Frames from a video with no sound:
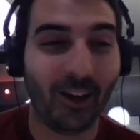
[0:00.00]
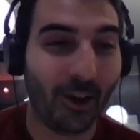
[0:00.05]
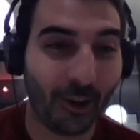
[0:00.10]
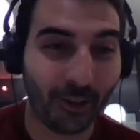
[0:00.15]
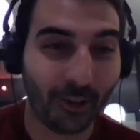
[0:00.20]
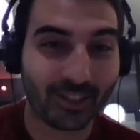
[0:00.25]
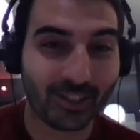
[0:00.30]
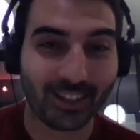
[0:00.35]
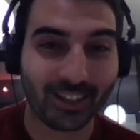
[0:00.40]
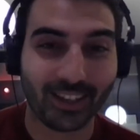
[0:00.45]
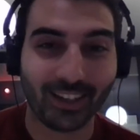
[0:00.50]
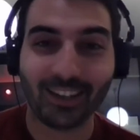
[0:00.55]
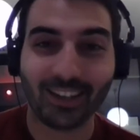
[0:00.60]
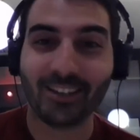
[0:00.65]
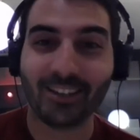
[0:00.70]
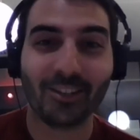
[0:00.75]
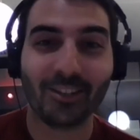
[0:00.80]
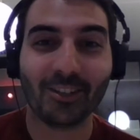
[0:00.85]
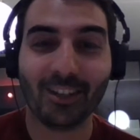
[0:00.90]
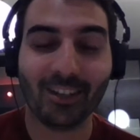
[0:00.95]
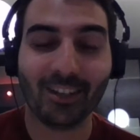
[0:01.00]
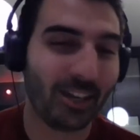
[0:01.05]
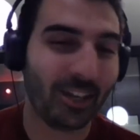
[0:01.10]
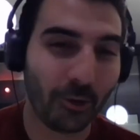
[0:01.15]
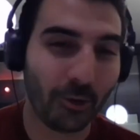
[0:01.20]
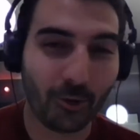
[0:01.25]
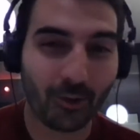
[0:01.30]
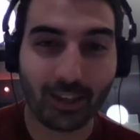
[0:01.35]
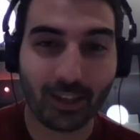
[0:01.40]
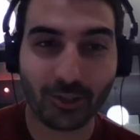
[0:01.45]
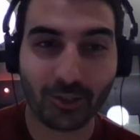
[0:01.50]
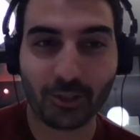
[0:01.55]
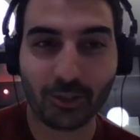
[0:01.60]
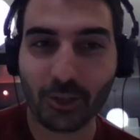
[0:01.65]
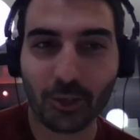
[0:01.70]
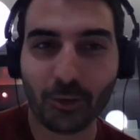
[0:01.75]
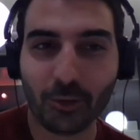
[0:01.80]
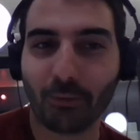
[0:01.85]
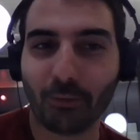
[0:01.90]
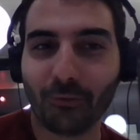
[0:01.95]
honestly,
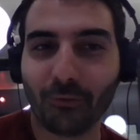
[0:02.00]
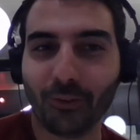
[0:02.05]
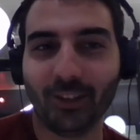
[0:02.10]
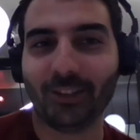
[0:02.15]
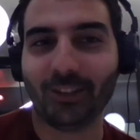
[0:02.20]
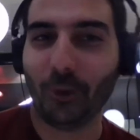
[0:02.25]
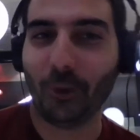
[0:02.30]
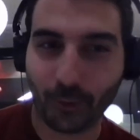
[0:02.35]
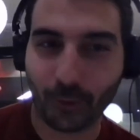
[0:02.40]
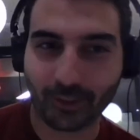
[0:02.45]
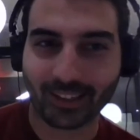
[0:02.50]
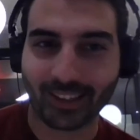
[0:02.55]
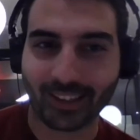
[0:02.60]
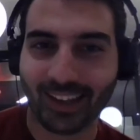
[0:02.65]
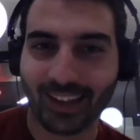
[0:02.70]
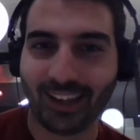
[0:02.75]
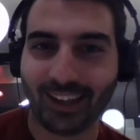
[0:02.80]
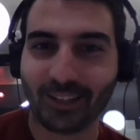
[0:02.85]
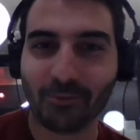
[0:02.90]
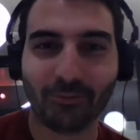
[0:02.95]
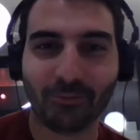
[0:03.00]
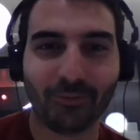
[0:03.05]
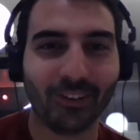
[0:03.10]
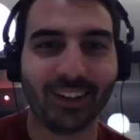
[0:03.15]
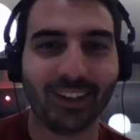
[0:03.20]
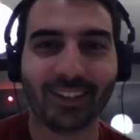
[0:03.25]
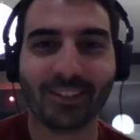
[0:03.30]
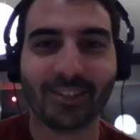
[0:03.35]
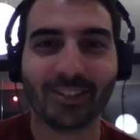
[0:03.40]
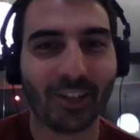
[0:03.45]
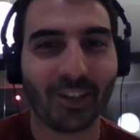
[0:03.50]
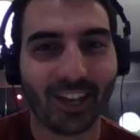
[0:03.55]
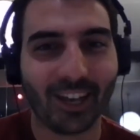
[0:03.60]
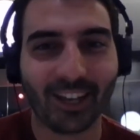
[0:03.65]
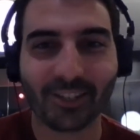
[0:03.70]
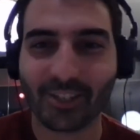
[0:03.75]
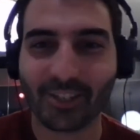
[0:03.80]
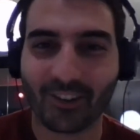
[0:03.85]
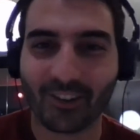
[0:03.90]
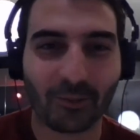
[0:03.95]
do you prefer doctor? Do you prefer
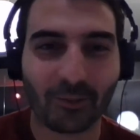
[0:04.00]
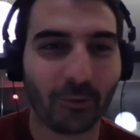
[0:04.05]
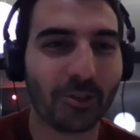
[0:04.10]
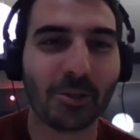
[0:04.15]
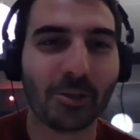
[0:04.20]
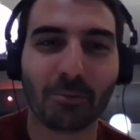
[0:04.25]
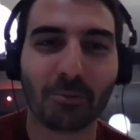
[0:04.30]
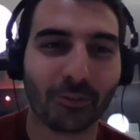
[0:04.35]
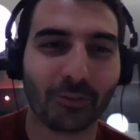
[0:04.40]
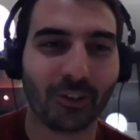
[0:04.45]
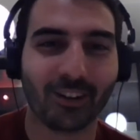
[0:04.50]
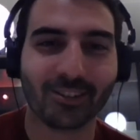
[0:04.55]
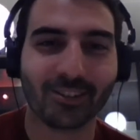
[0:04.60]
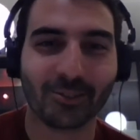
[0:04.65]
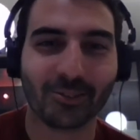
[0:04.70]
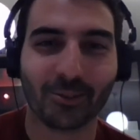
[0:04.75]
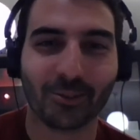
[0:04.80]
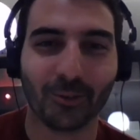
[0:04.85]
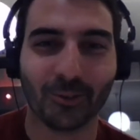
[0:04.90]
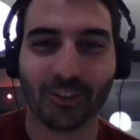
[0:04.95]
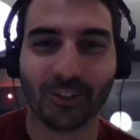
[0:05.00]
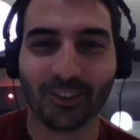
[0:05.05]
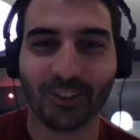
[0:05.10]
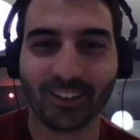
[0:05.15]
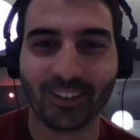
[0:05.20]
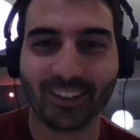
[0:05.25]
Ger- Gerard? What do you prefer us to call you?